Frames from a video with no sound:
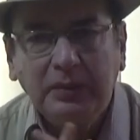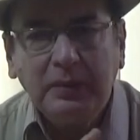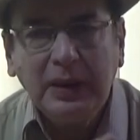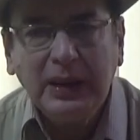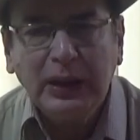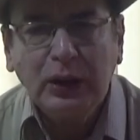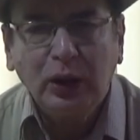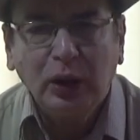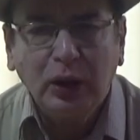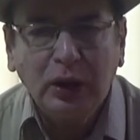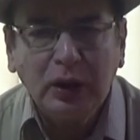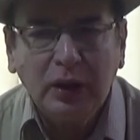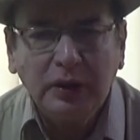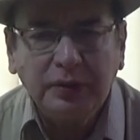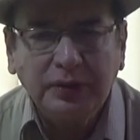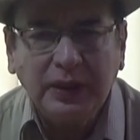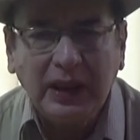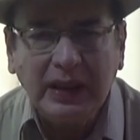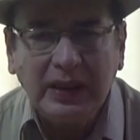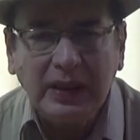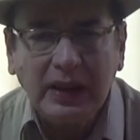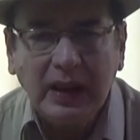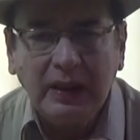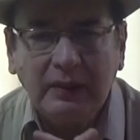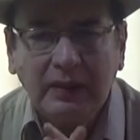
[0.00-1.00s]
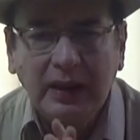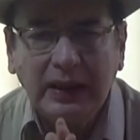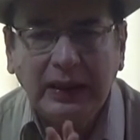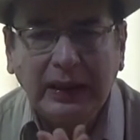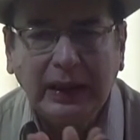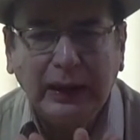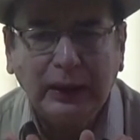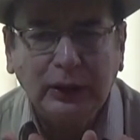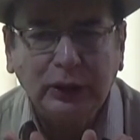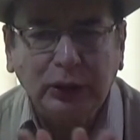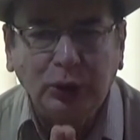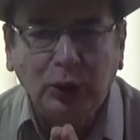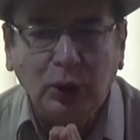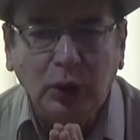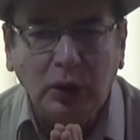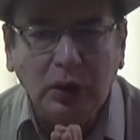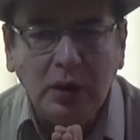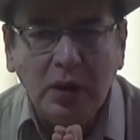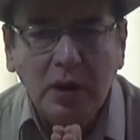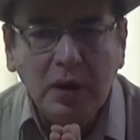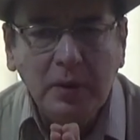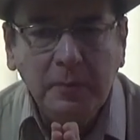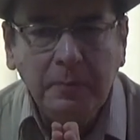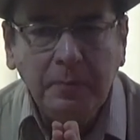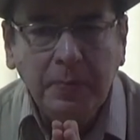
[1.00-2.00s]
have been all of 10, 11 years old
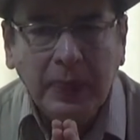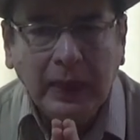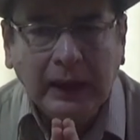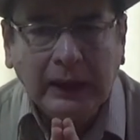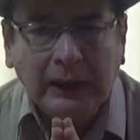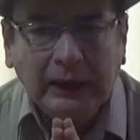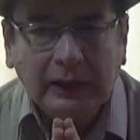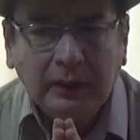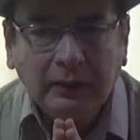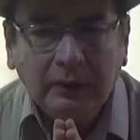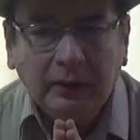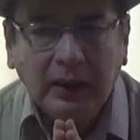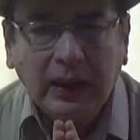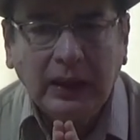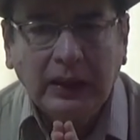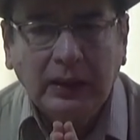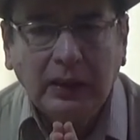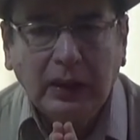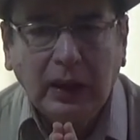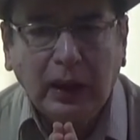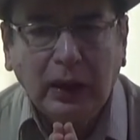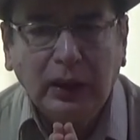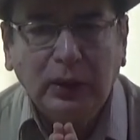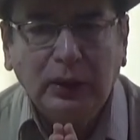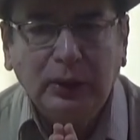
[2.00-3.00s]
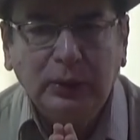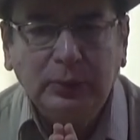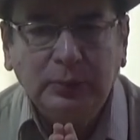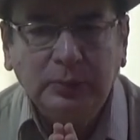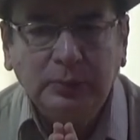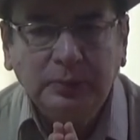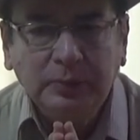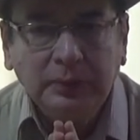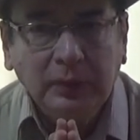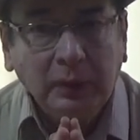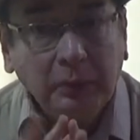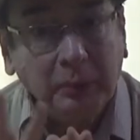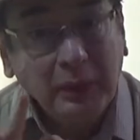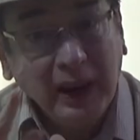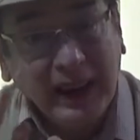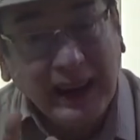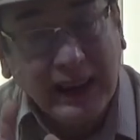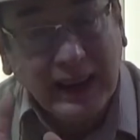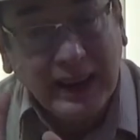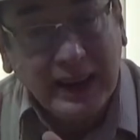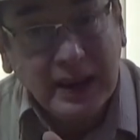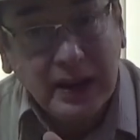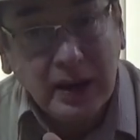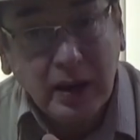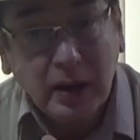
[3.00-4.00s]
when uh, my
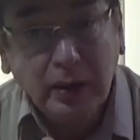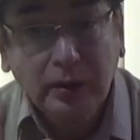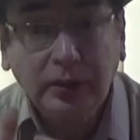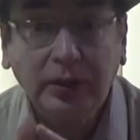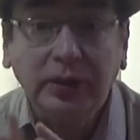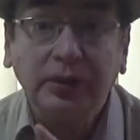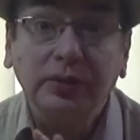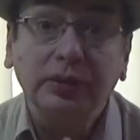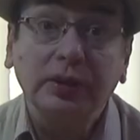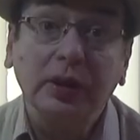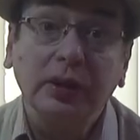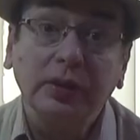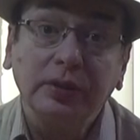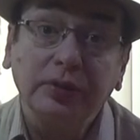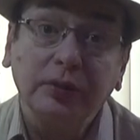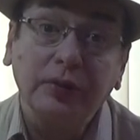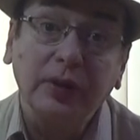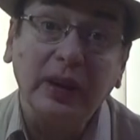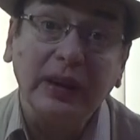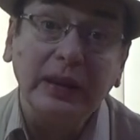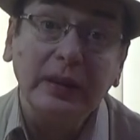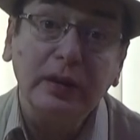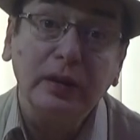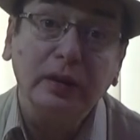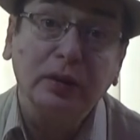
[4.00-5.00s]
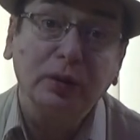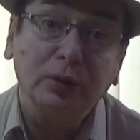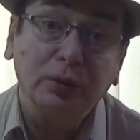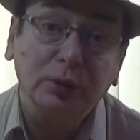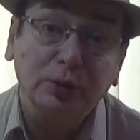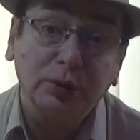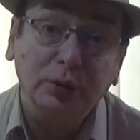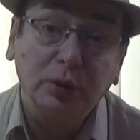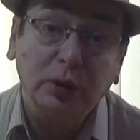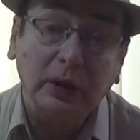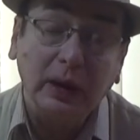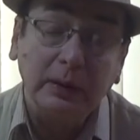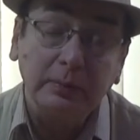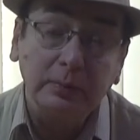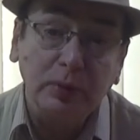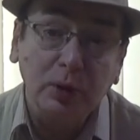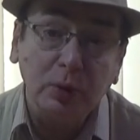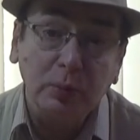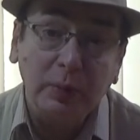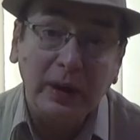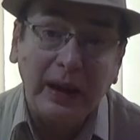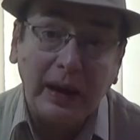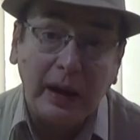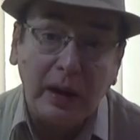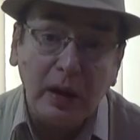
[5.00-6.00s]
elder sister's friends used to come to
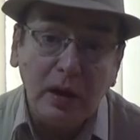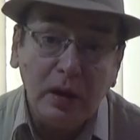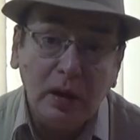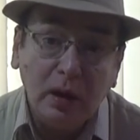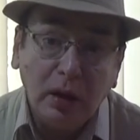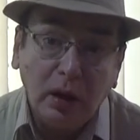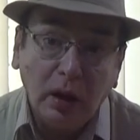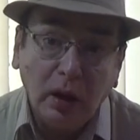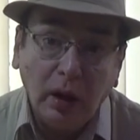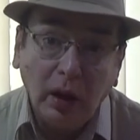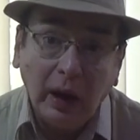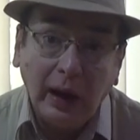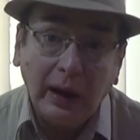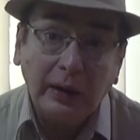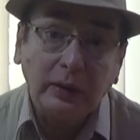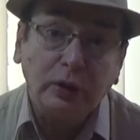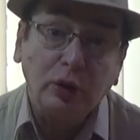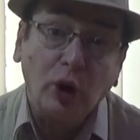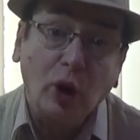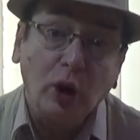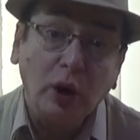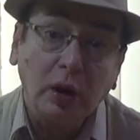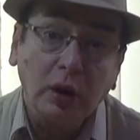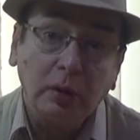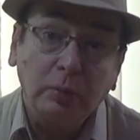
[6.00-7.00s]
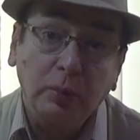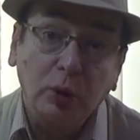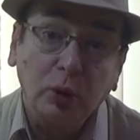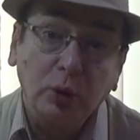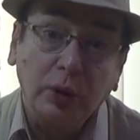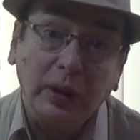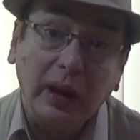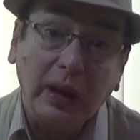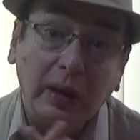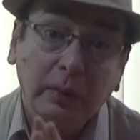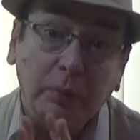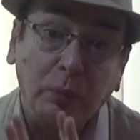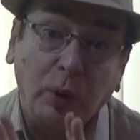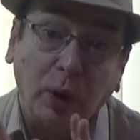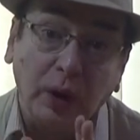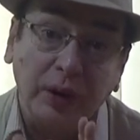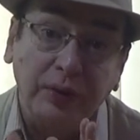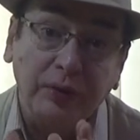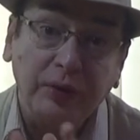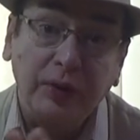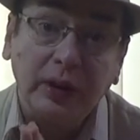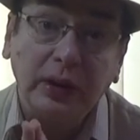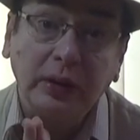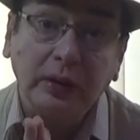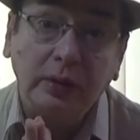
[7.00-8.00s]
me and talk about their
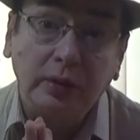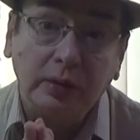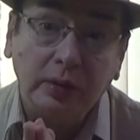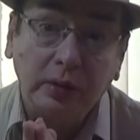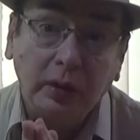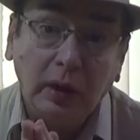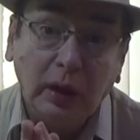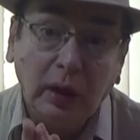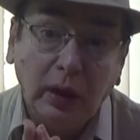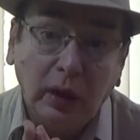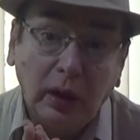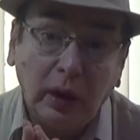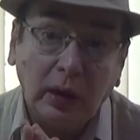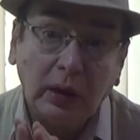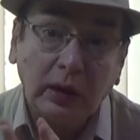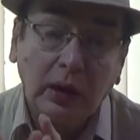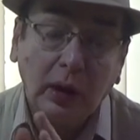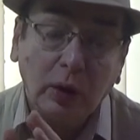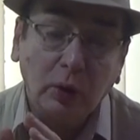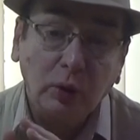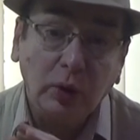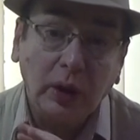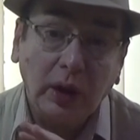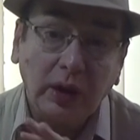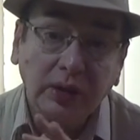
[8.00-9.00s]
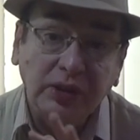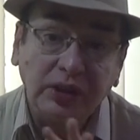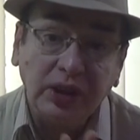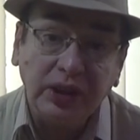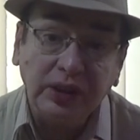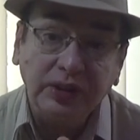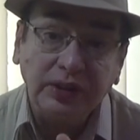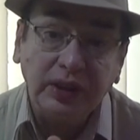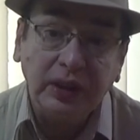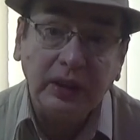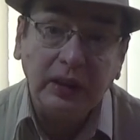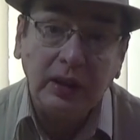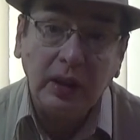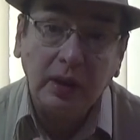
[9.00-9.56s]
boyfriends and how they are chasing